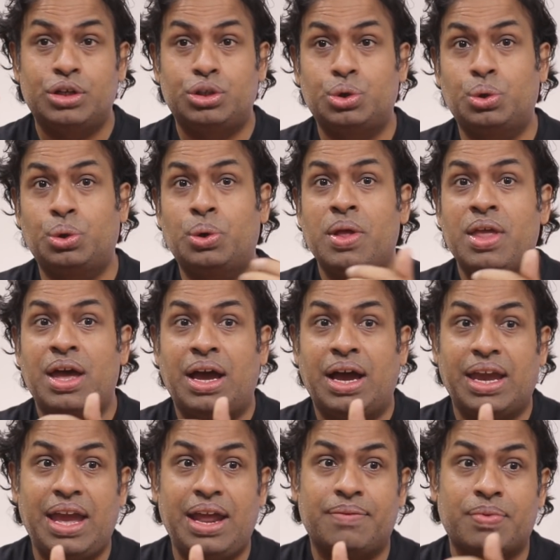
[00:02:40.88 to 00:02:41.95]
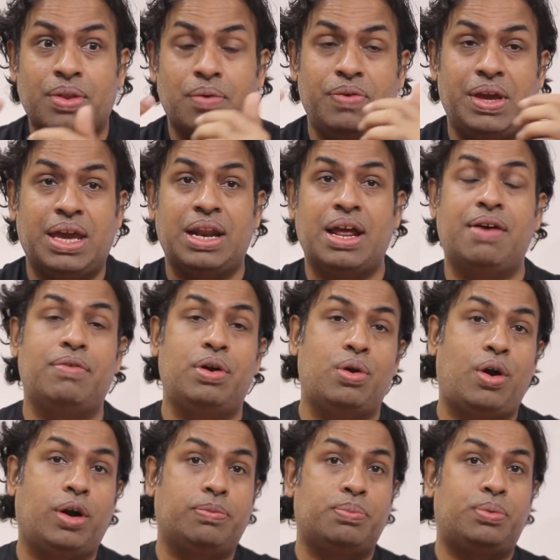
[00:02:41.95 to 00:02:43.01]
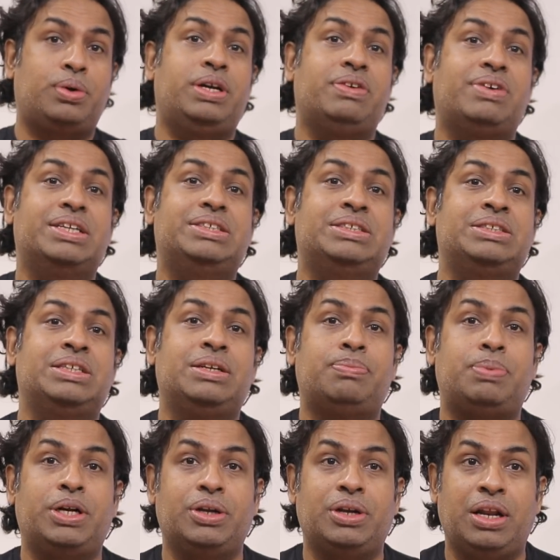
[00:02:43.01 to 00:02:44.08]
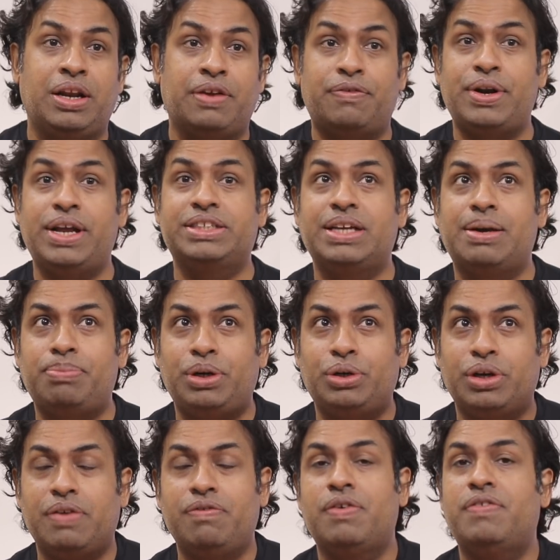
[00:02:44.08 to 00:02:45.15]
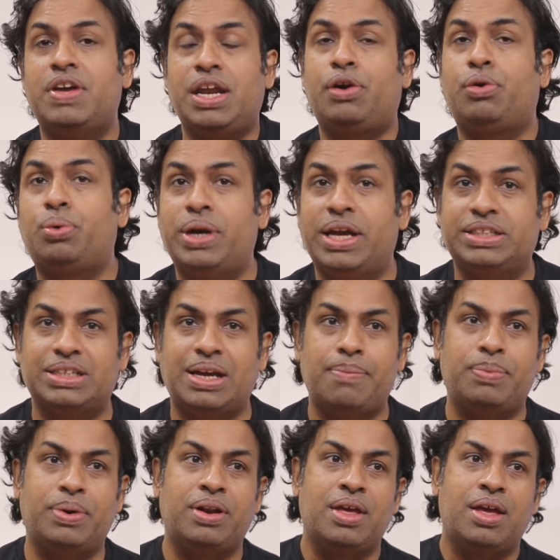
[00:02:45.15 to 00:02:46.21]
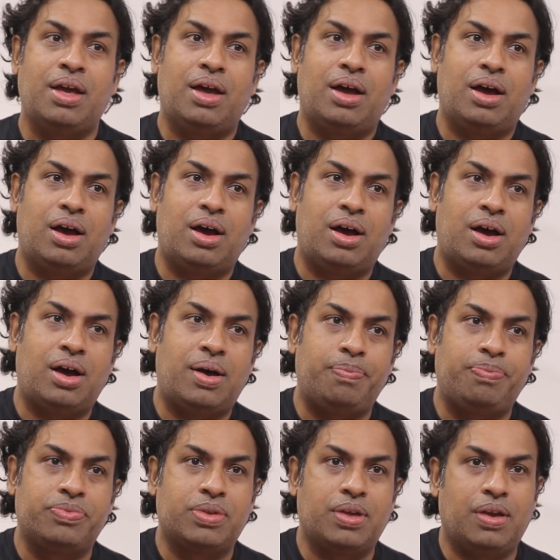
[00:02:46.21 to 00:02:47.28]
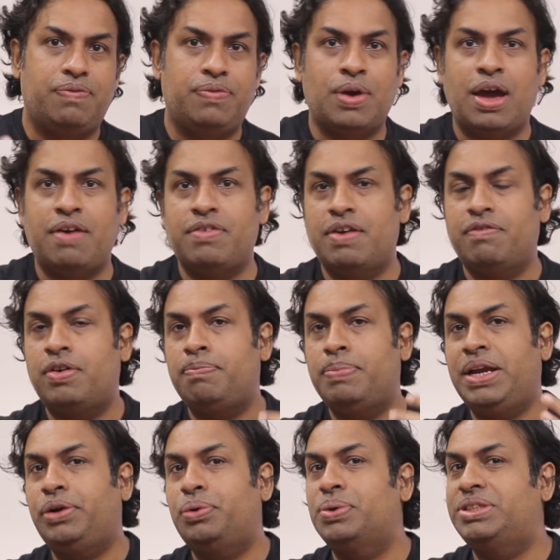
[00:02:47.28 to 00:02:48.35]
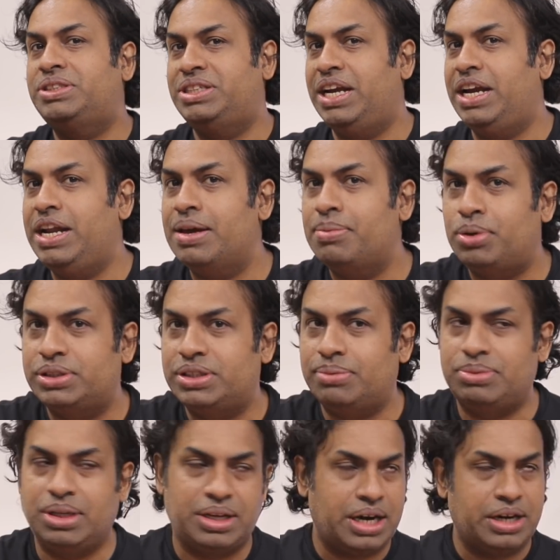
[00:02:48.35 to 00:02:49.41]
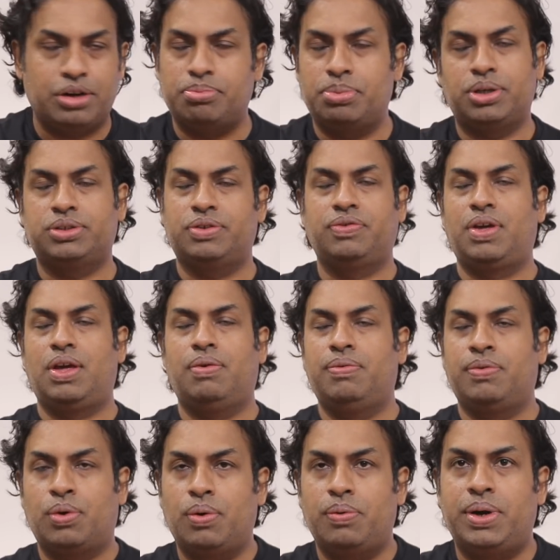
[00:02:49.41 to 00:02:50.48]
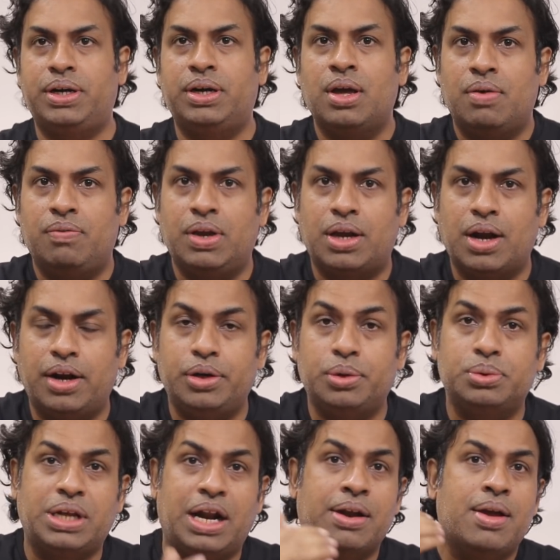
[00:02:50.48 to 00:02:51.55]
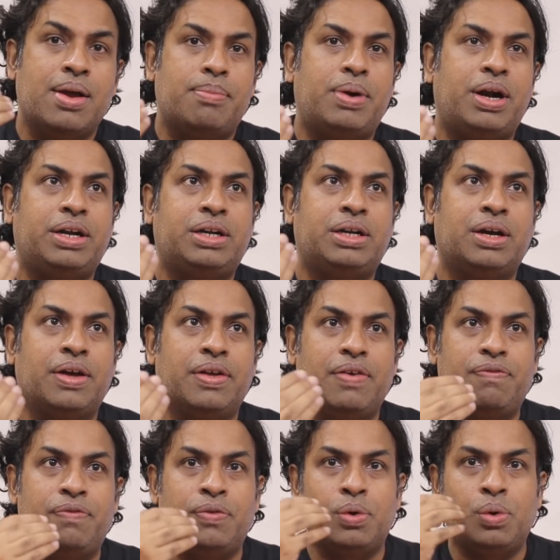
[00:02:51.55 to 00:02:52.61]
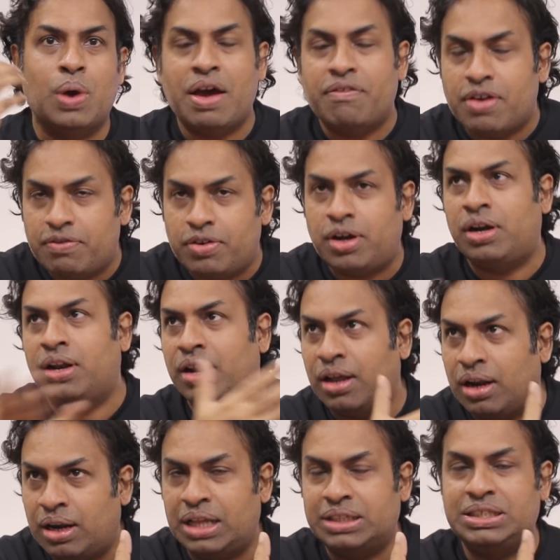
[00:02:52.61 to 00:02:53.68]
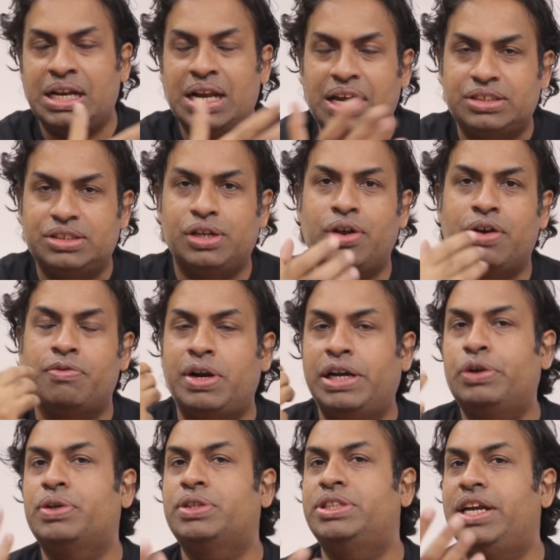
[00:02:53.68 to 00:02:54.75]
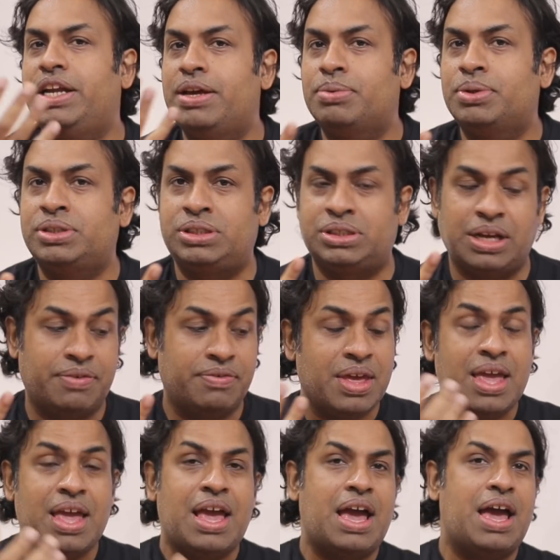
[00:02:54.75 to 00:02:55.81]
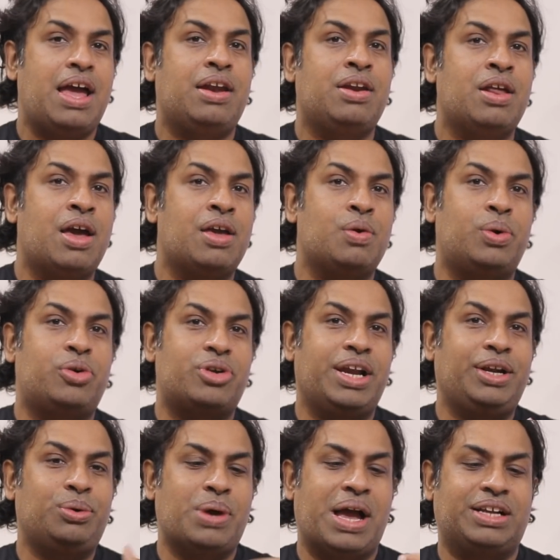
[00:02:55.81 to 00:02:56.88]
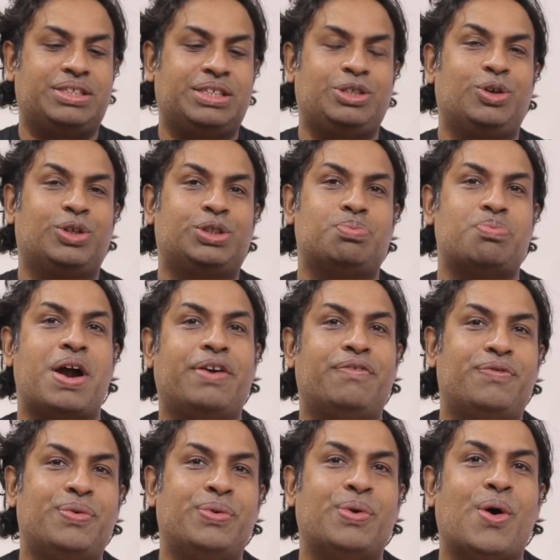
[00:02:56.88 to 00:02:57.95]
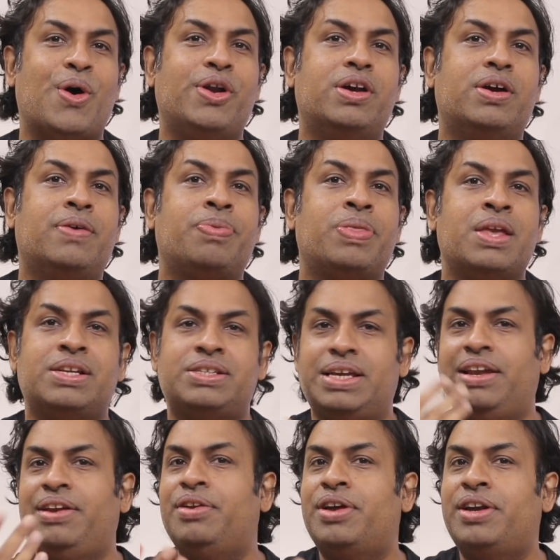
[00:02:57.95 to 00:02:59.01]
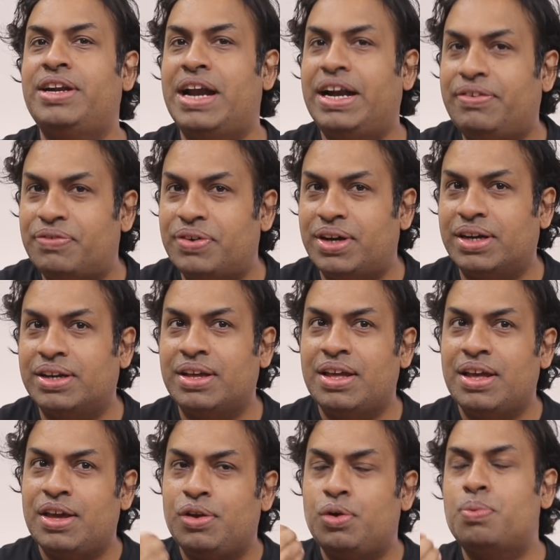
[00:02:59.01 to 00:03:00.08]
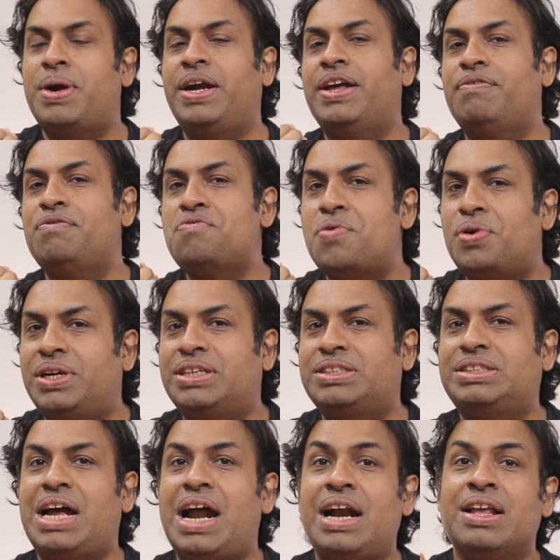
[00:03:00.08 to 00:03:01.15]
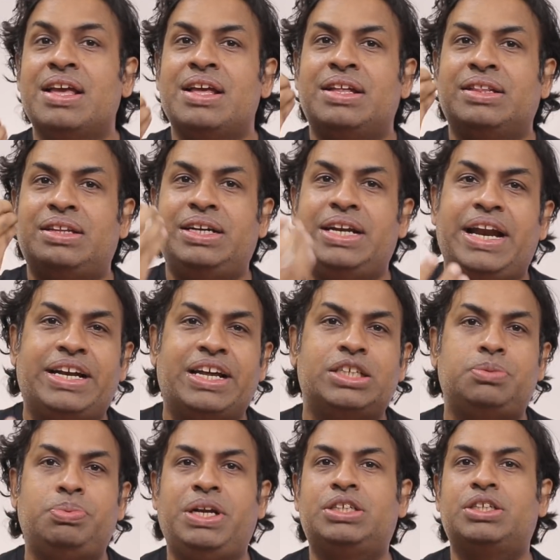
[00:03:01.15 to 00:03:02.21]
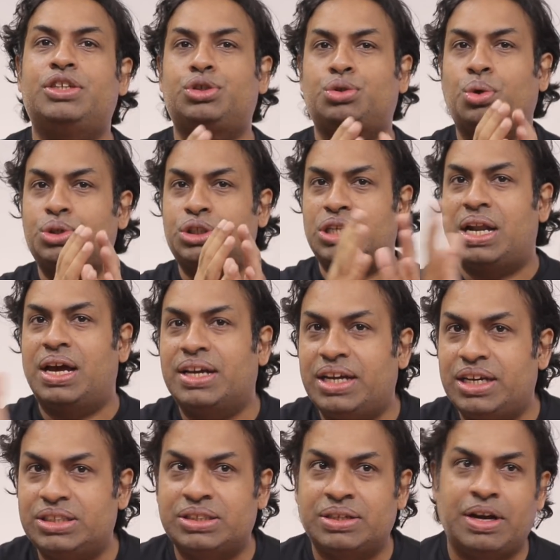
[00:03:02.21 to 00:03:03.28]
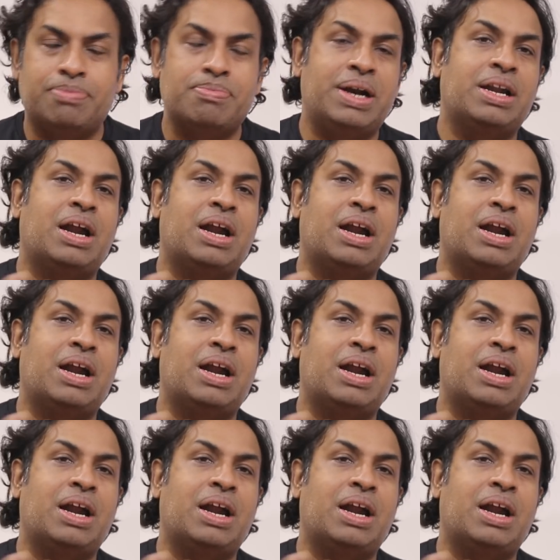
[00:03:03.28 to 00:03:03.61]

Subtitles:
So again, we can have a lot more devices in a particular area. For example, to give you a very crude example, if you have ever been to a stadium or something, right now because of COVID, we can't do that. But if you have ever, let's say last year you went to a stadium and stuff, and you're trying to access your smartphone on a cellular network, you might have noticed that the data speeds are so sluggish, it might